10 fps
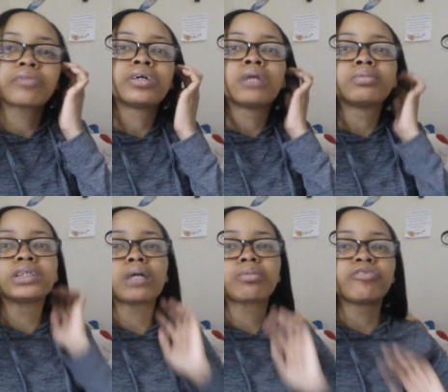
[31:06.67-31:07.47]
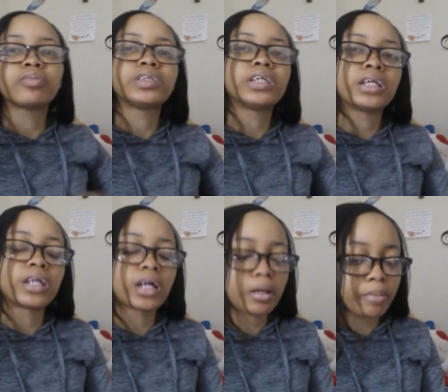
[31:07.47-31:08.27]
to read up to chapter 15 and
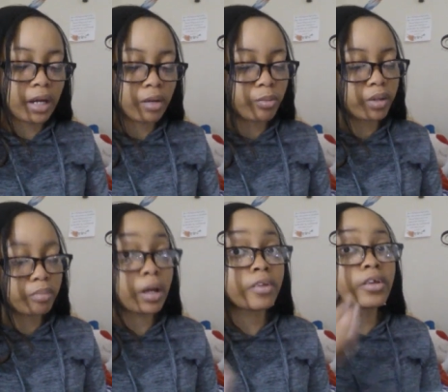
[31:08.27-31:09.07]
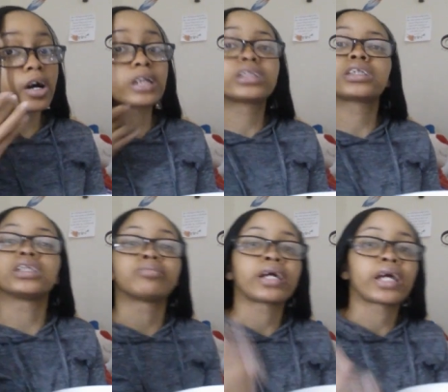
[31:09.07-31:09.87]
then come back with my thoughts
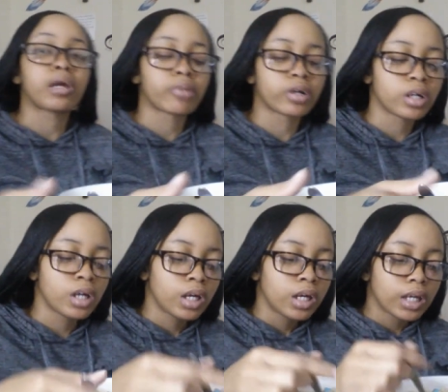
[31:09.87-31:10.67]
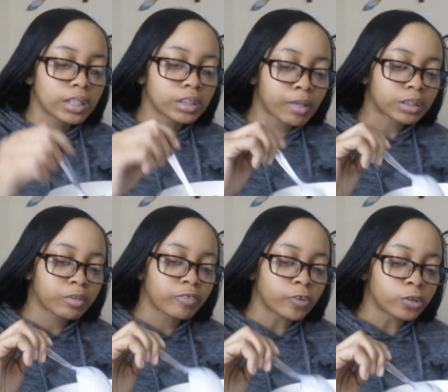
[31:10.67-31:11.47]
because my camera is about to
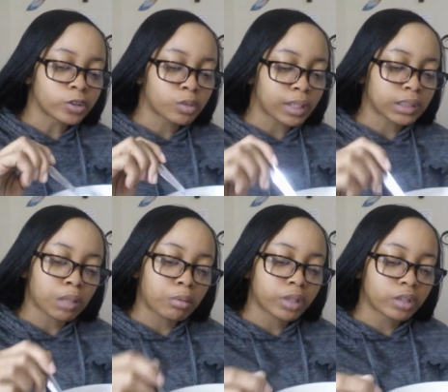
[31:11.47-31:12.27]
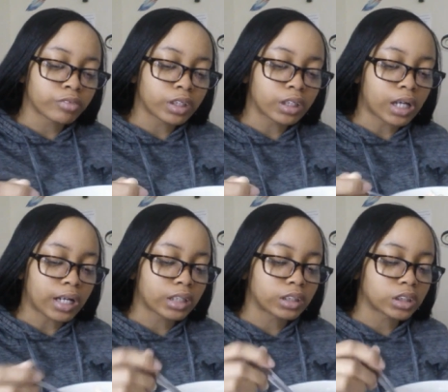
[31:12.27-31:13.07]
be full. So by the time I'm done reading,
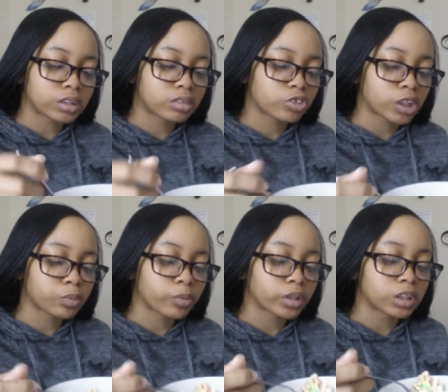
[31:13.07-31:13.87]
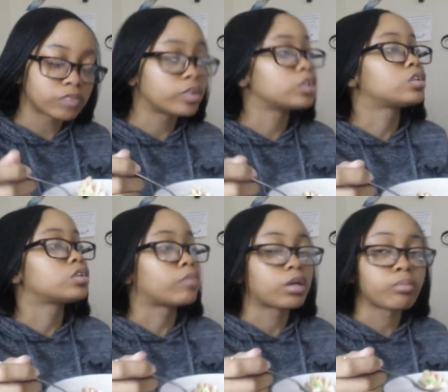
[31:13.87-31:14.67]
I can just transport this footage
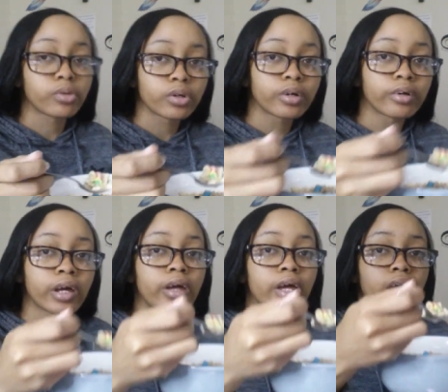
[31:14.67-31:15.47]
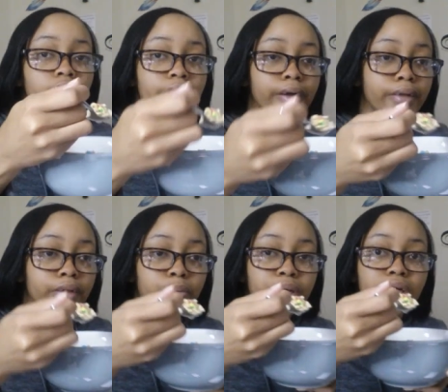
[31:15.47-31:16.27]
to my computer and
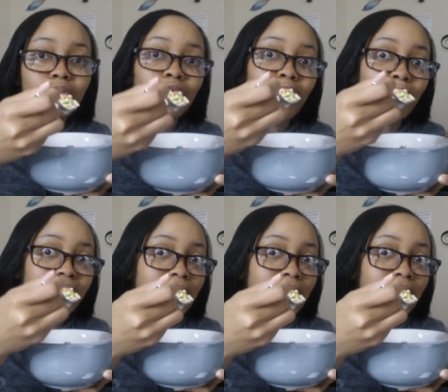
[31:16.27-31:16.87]
then we can move on.